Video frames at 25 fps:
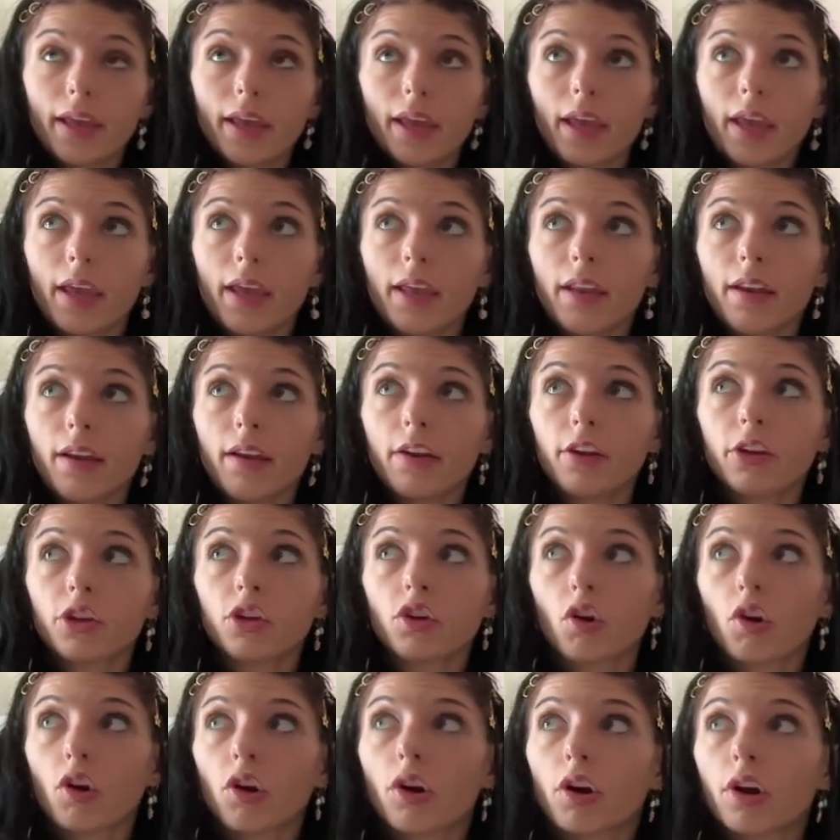in
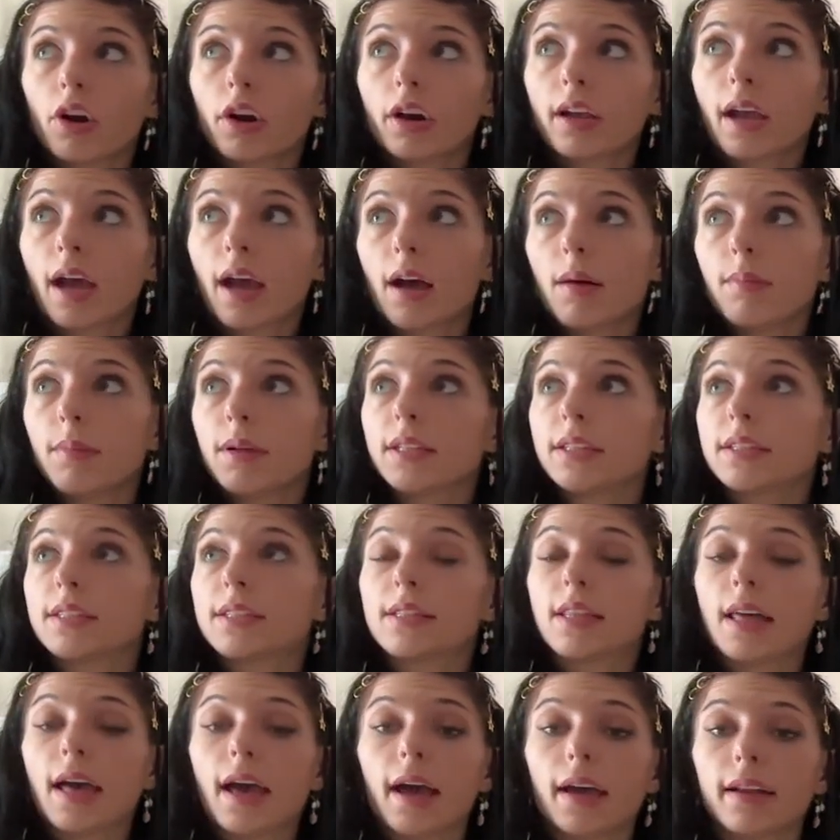your comments
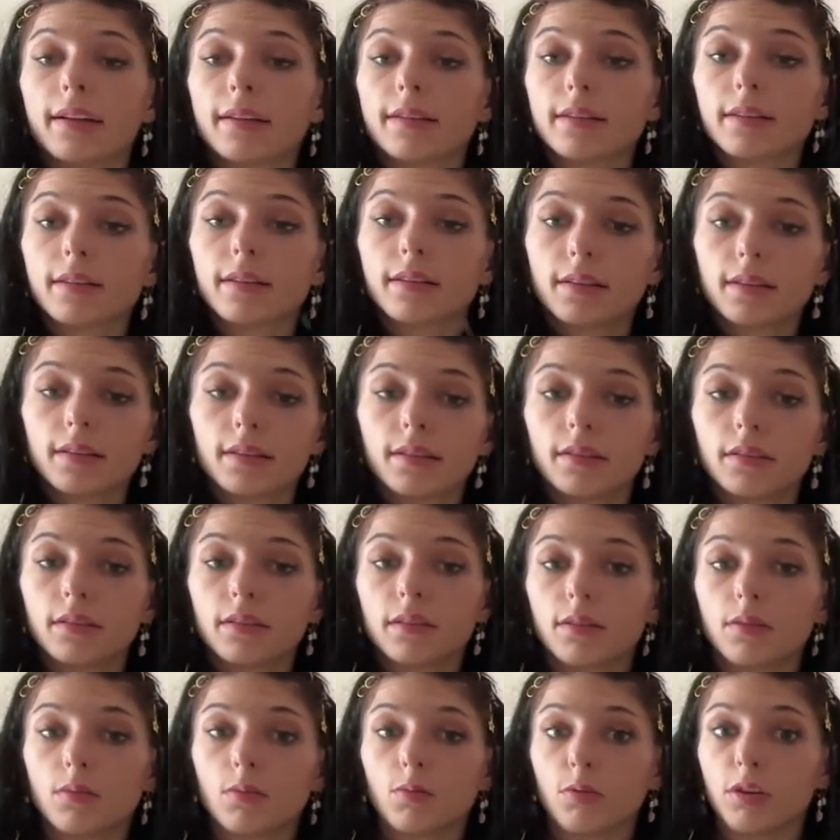that
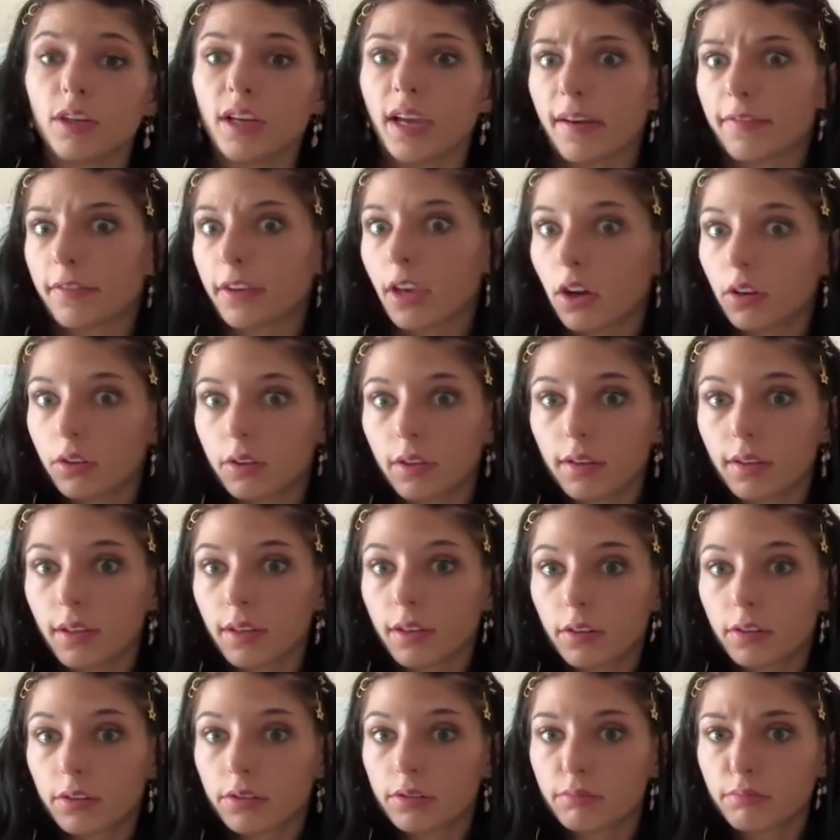we have
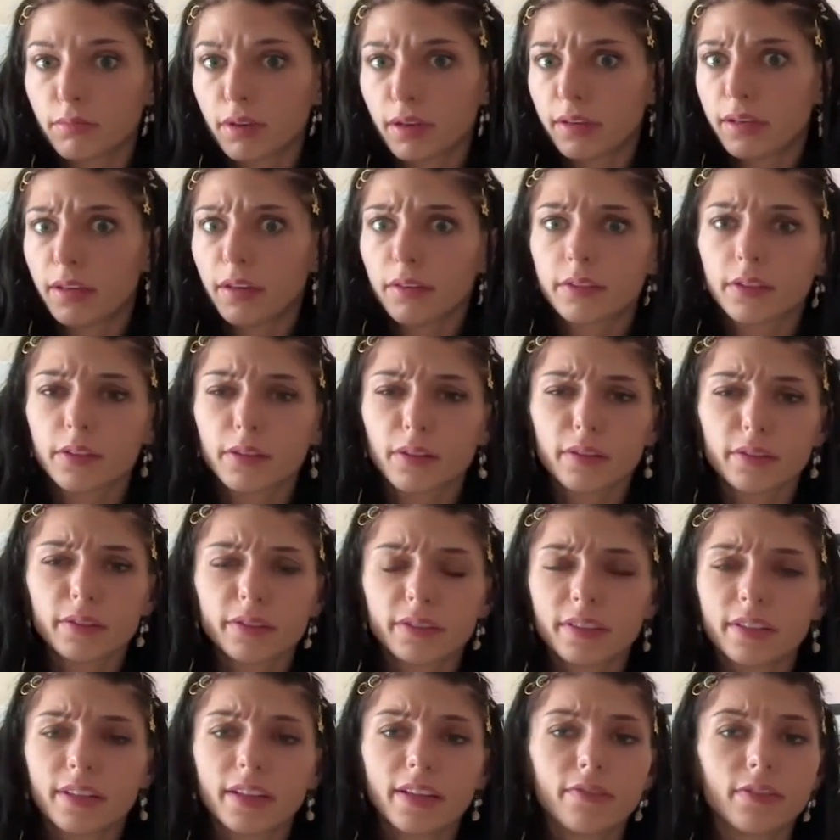calculators. And calculators,
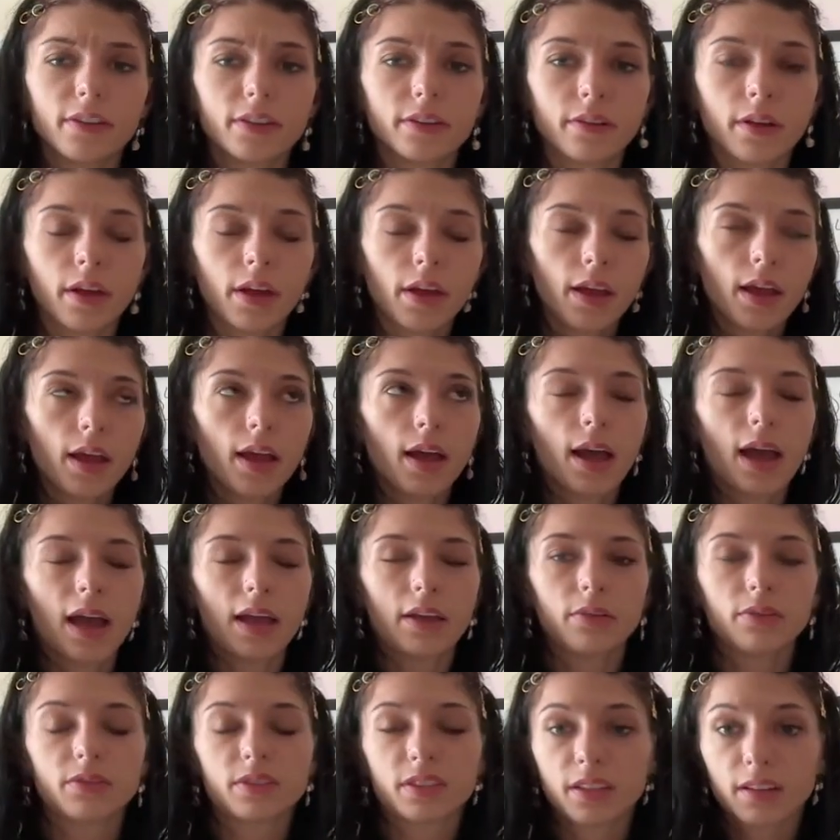and even I
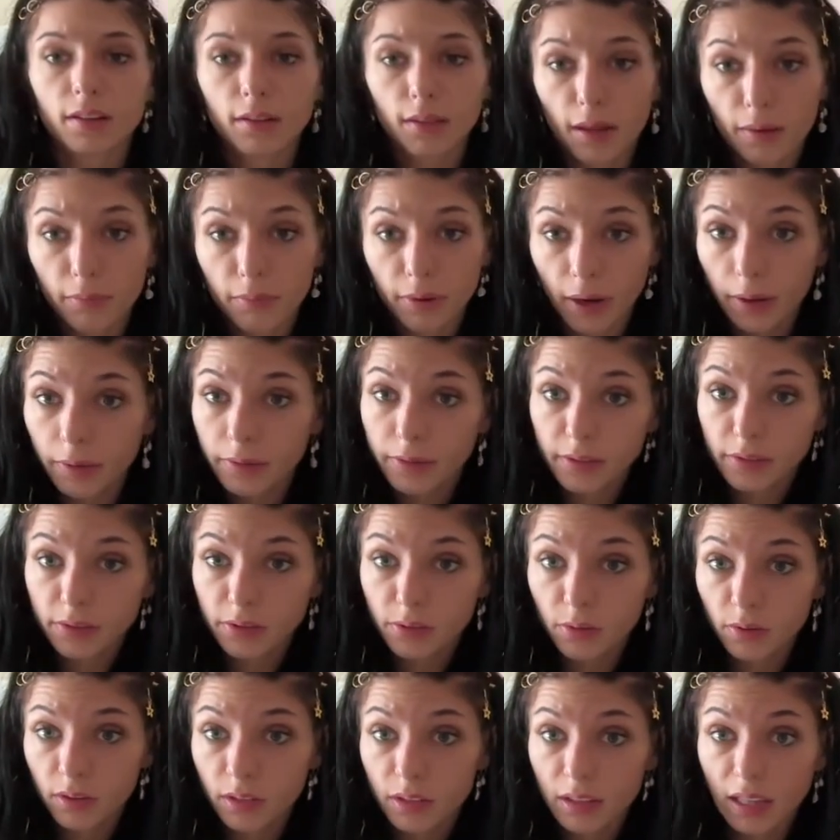used to get a lot when I was in
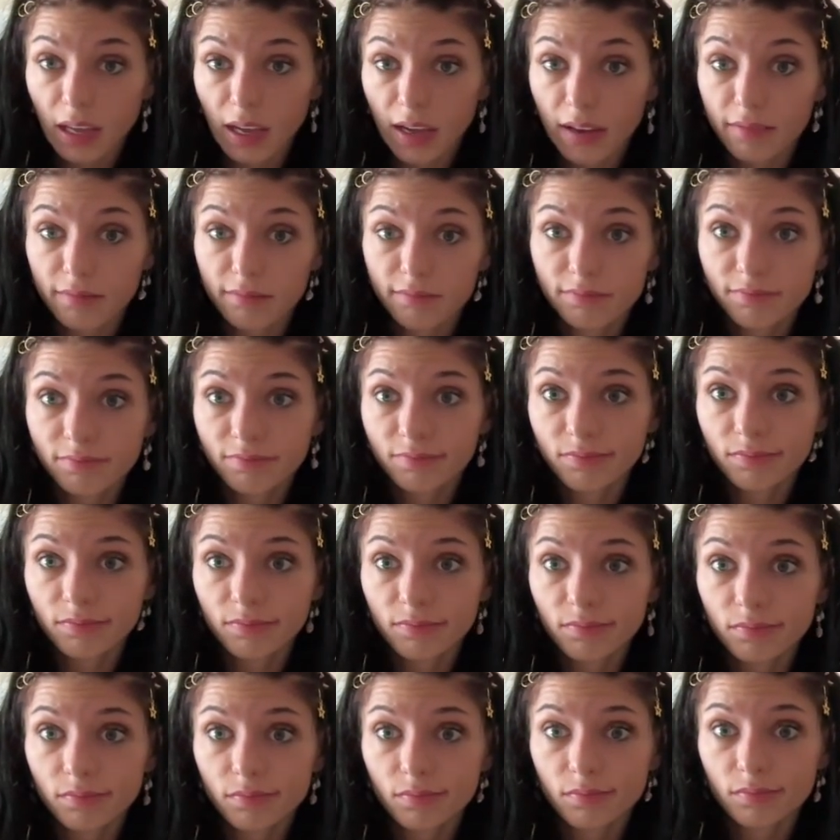school, that
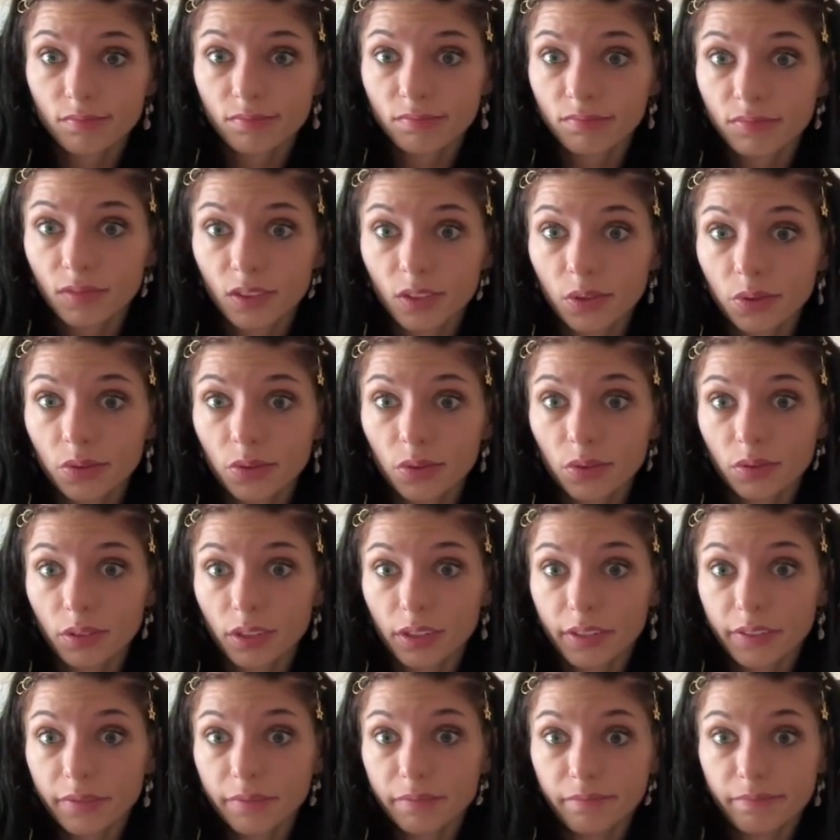you don't
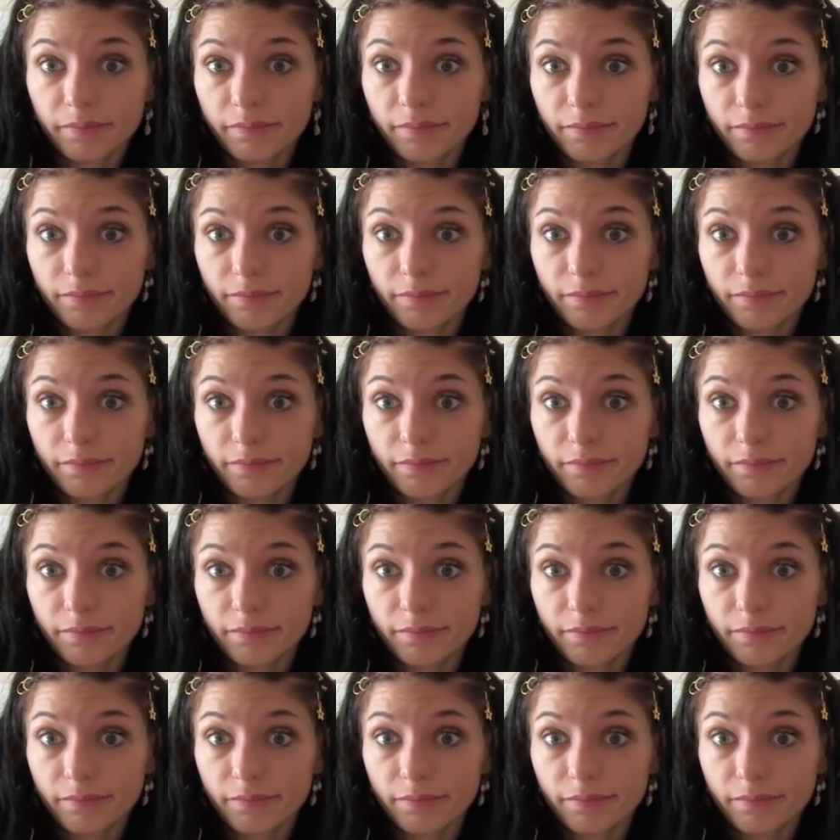need,